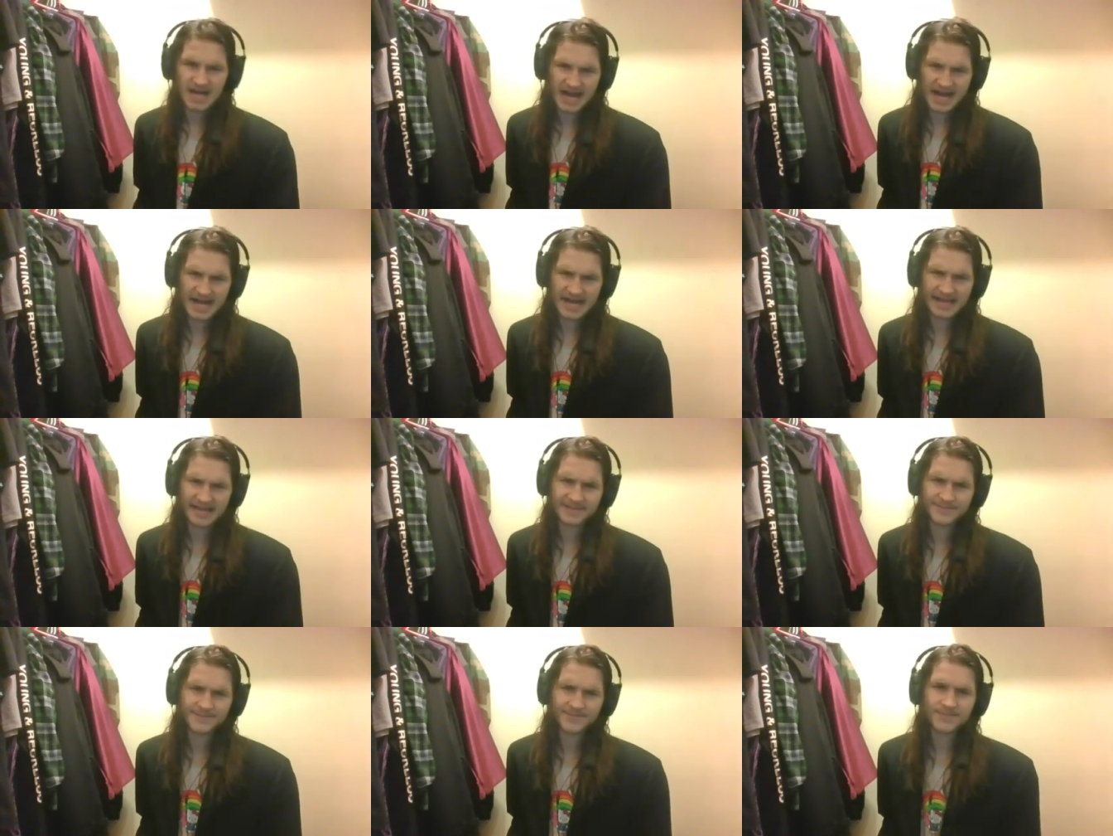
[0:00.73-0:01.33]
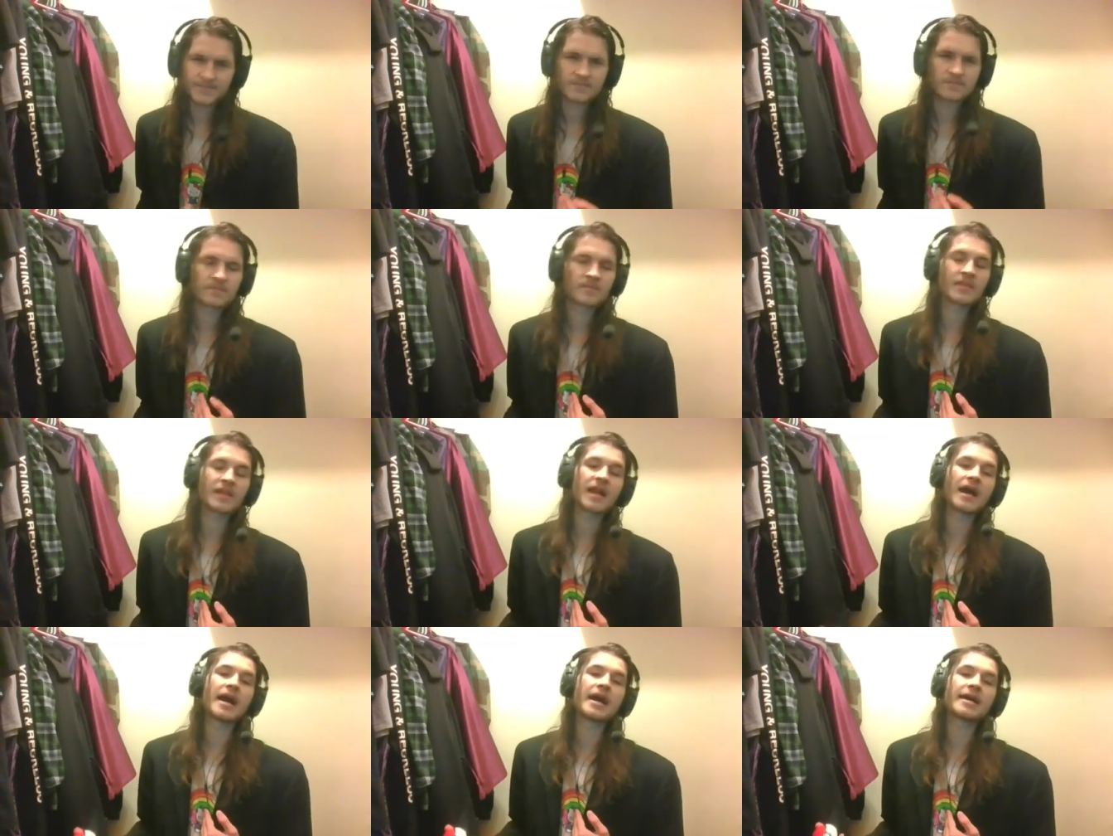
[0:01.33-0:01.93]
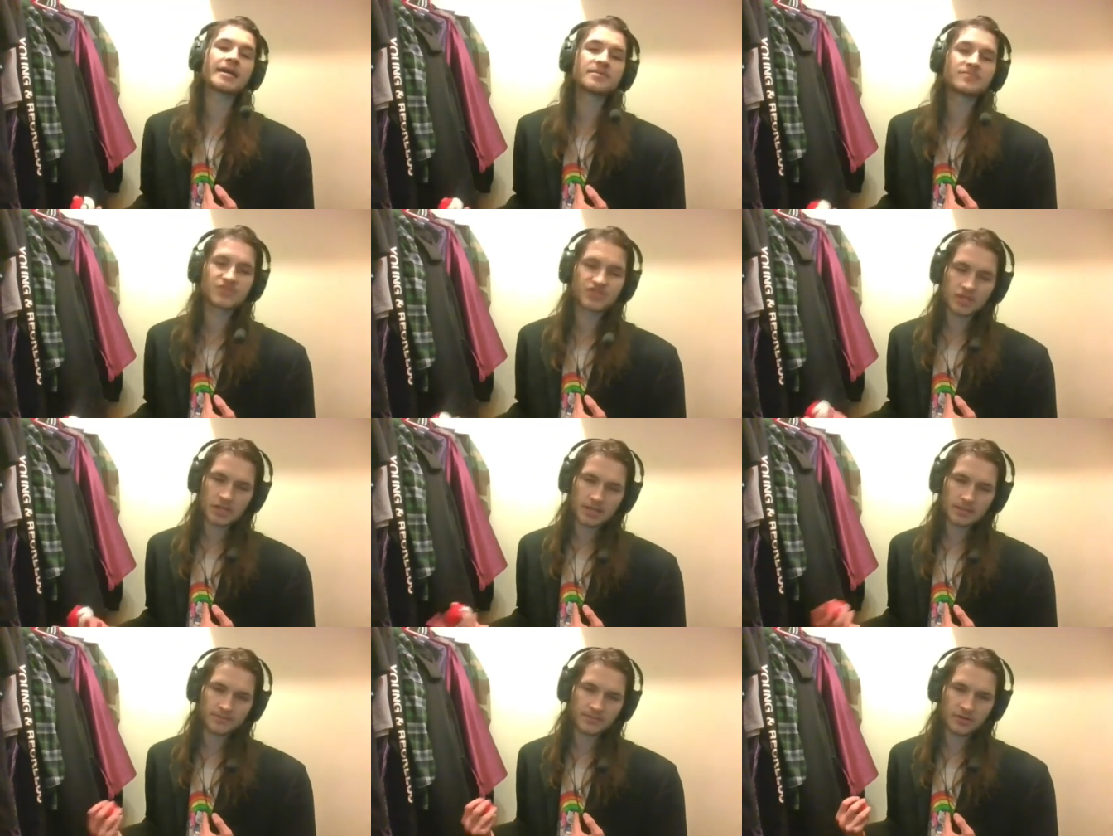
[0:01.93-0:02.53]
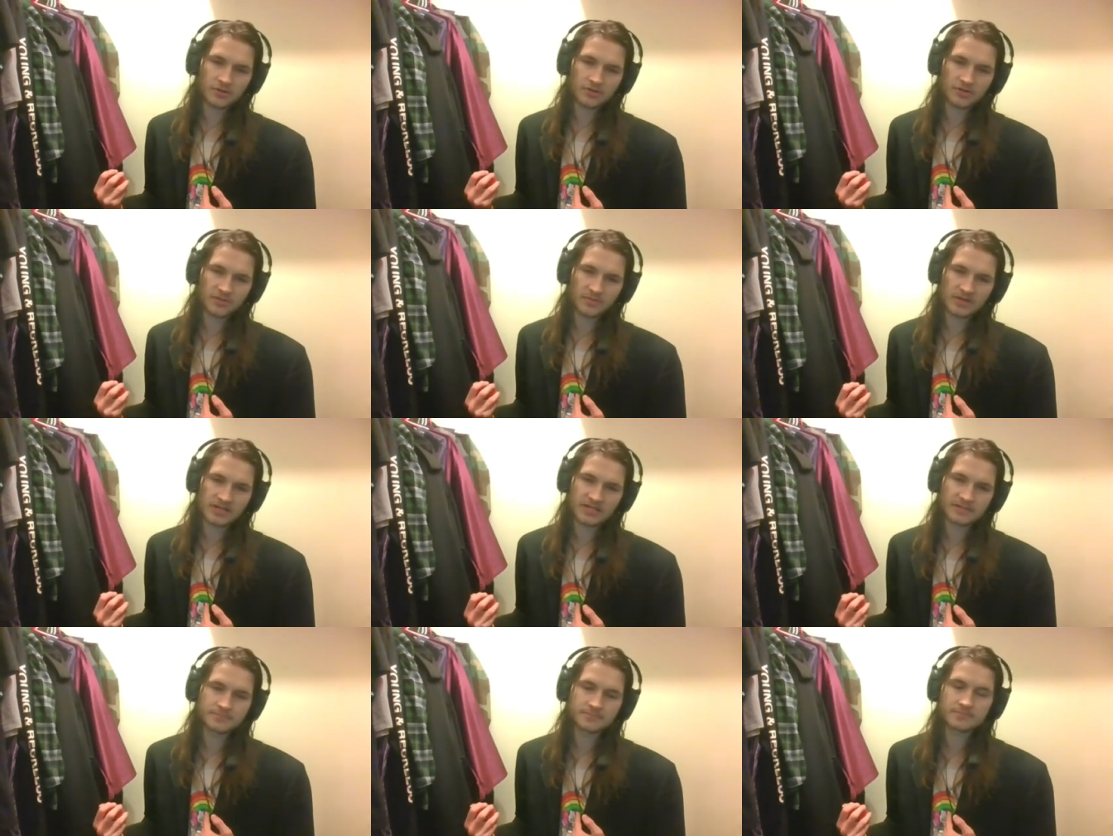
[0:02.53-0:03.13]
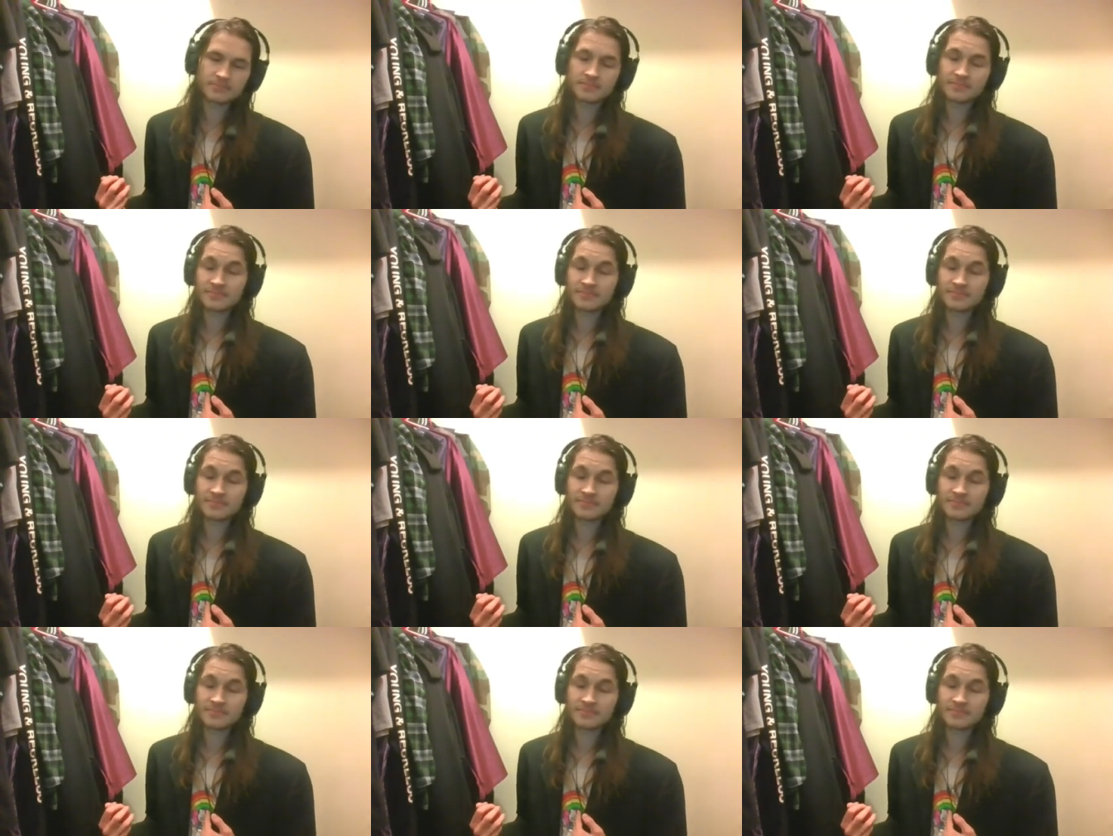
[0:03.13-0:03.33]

Hi, I am John Pokémon,